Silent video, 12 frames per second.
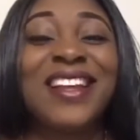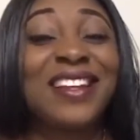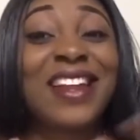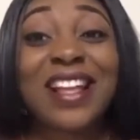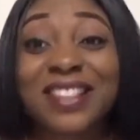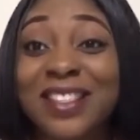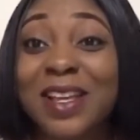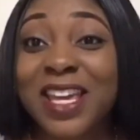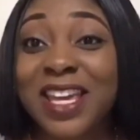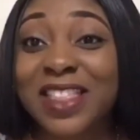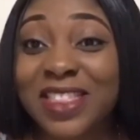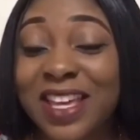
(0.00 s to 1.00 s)
that's the
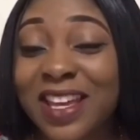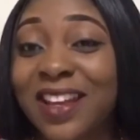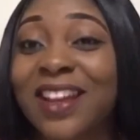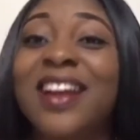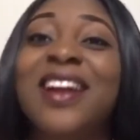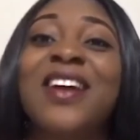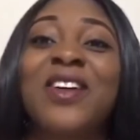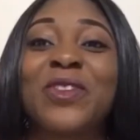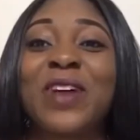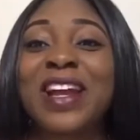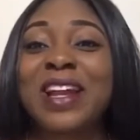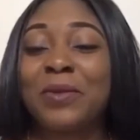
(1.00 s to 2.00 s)
key thing, all
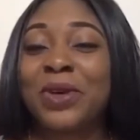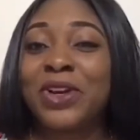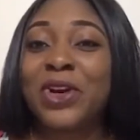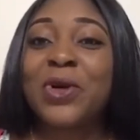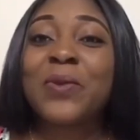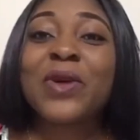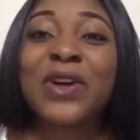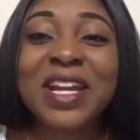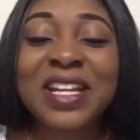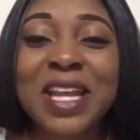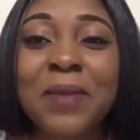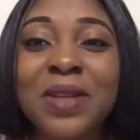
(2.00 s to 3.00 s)
right? I'm gonna go more
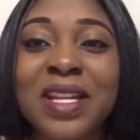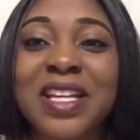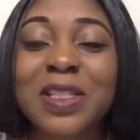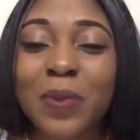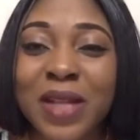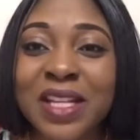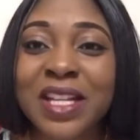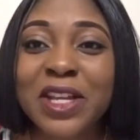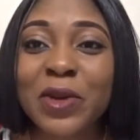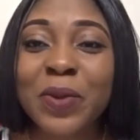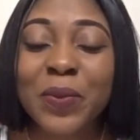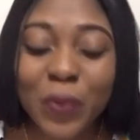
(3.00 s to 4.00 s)
in depth and explain a
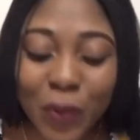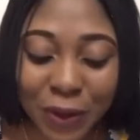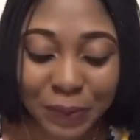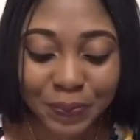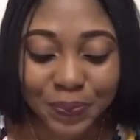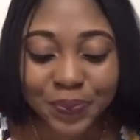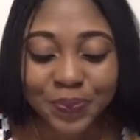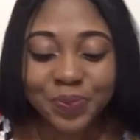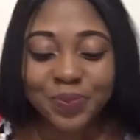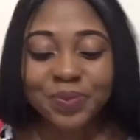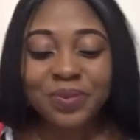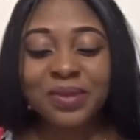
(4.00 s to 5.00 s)
little bit more.
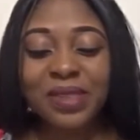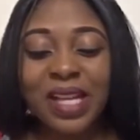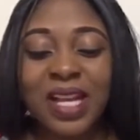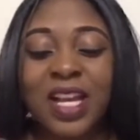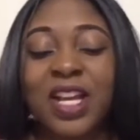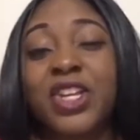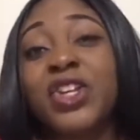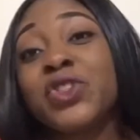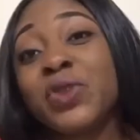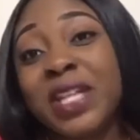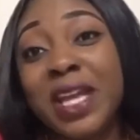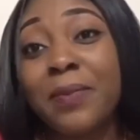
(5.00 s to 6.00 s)

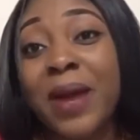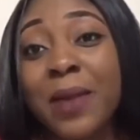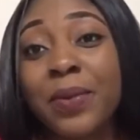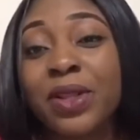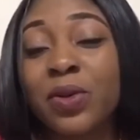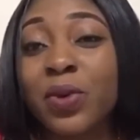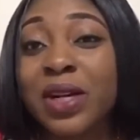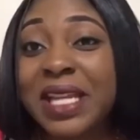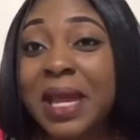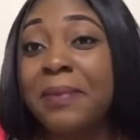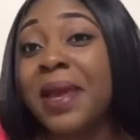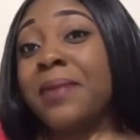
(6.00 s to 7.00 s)
Usually in bipolar 1,
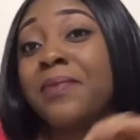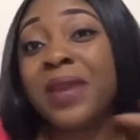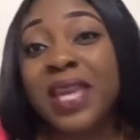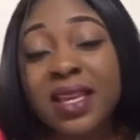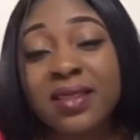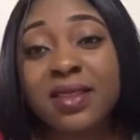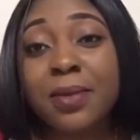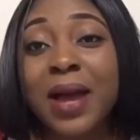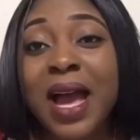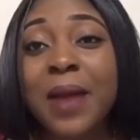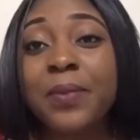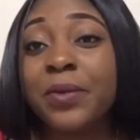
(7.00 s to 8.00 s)
there may be some
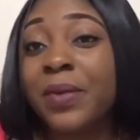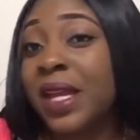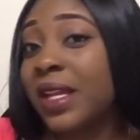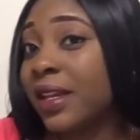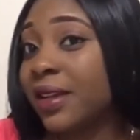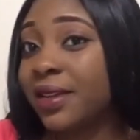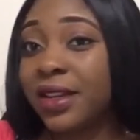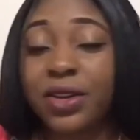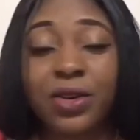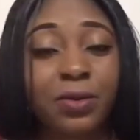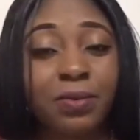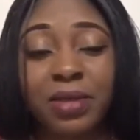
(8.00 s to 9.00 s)
hypomania.
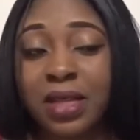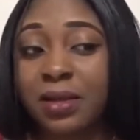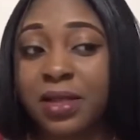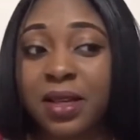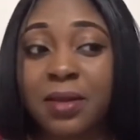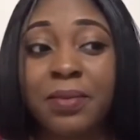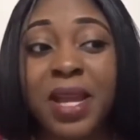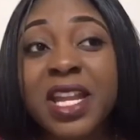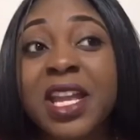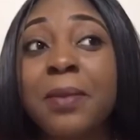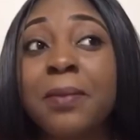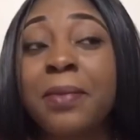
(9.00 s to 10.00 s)
The
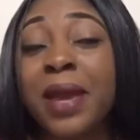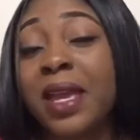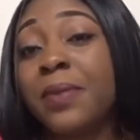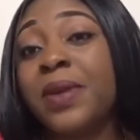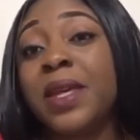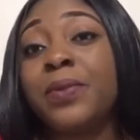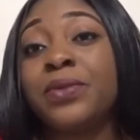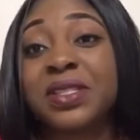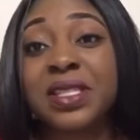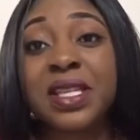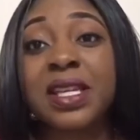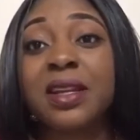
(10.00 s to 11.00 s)
mania may be
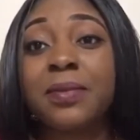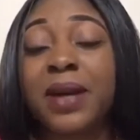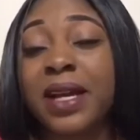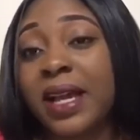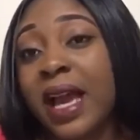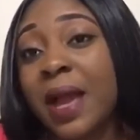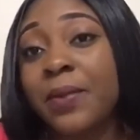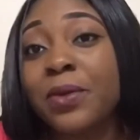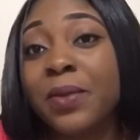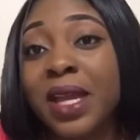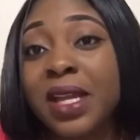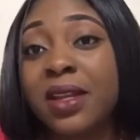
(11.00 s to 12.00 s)
preceded by
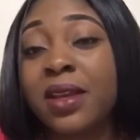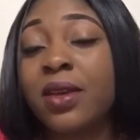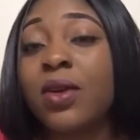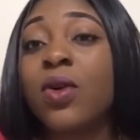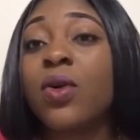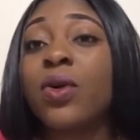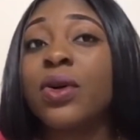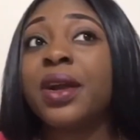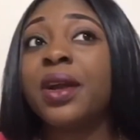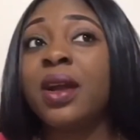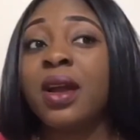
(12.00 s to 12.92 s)
hypomania or